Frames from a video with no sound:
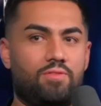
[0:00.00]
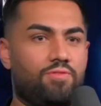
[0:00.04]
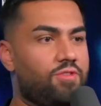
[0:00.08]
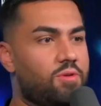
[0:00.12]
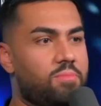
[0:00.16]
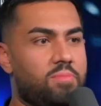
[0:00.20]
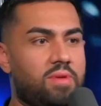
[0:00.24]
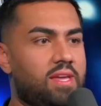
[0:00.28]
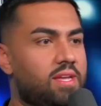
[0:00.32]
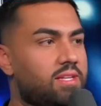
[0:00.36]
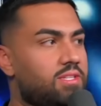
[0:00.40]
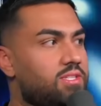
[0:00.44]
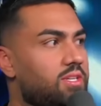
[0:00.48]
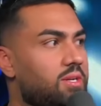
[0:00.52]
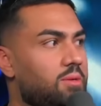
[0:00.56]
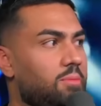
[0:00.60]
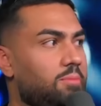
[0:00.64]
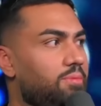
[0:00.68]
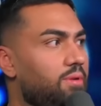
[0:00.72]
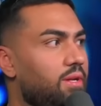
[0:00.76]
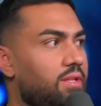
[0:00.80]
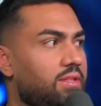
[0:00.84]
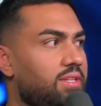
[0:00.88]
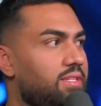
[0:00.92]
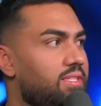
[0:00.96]
For me, that's it's fine.
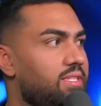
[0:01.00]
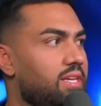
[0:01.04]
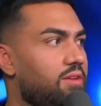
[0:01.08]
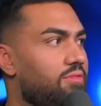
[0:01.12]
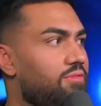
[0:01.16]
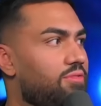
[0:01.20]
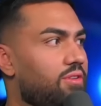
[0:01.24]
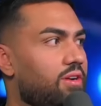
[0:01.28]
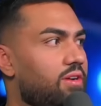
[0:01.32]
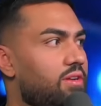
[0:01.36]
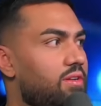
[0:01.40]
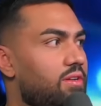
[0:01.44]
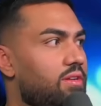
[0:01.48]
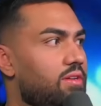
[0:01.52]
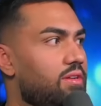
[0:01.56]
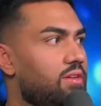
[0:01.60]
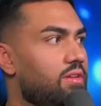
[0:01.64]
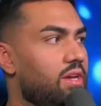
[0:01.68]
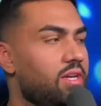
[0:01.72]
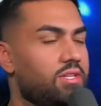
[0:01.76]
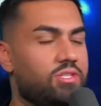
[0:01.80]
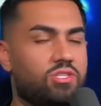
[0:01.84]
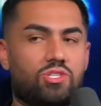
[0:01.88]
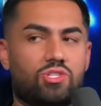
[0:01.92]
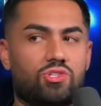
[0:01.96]
Completely different.
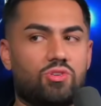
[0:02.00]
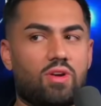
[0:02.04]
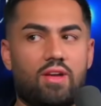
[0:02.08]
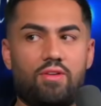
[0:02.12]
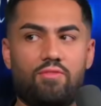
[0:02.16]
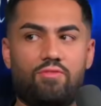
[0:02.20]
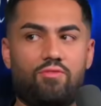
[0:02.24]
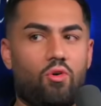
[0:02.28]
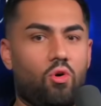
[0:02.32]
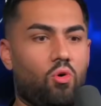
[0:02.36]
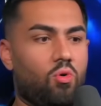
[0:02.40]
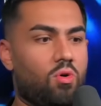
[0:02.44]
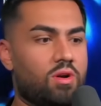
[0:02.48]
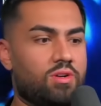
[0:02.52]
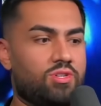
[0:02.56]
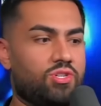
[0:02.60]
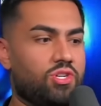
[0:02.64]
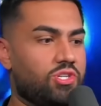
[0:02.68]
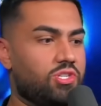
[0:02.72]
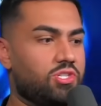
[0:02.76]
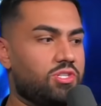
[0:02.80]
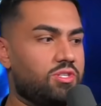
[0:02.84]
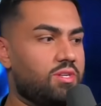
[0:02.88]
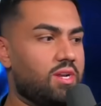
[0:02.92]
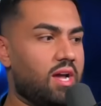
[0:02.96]
It's straightforward. Yeah.
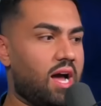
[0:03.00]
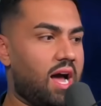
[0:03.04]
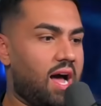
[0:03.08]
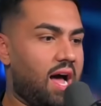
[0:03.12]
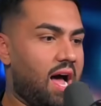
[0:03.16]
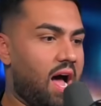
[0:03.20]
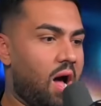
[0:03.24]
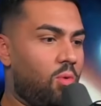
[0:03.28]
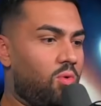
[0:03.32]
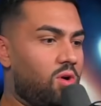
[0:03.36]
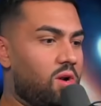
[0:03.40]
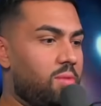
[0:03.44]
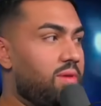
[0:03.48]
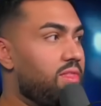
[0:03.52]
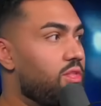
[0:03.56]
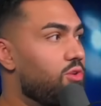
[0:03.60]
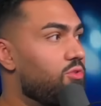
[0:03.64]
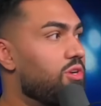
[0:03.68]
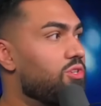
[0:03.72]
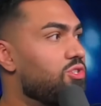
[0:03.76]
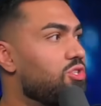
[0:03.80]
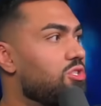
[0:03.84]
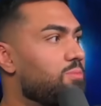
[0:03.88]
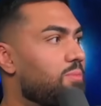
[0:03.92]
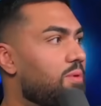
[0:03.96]
Just I, I want to be the
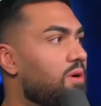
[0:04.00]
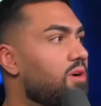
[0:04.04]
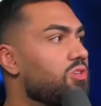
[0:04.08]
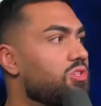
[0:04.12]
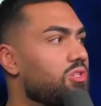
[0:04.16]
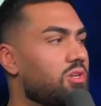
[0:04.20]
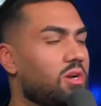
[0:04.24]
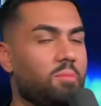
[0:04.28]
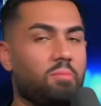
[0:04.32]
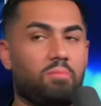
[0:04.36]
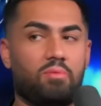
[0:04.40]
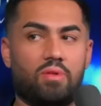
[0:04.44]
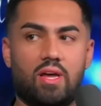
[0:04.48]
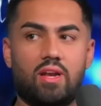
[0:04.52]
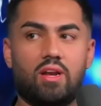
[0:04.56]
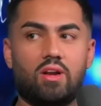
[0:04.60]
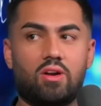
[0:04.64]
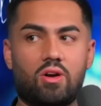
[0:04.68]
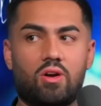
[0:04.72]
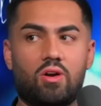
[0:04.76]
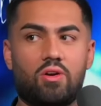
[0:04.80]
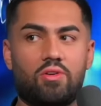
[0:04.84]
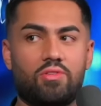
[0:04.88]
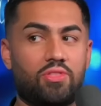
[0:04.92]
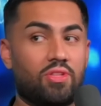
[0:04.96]
richest person on yeah. planet
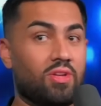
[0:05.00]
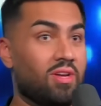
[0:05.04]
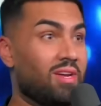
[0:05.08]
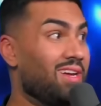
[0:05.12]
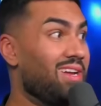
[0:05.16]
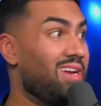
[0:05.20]
Earth.